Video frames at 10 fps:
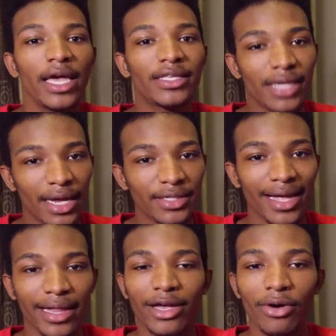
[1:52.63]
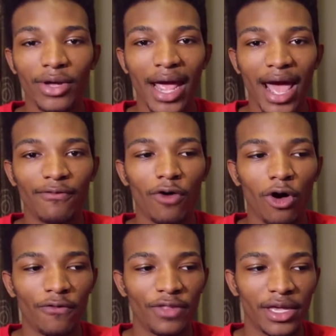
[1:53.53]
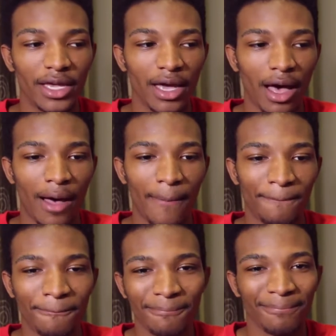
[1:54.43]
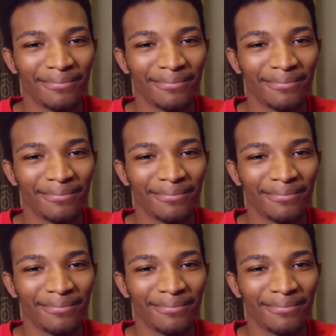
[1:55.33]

it's not exactly going to have all the um,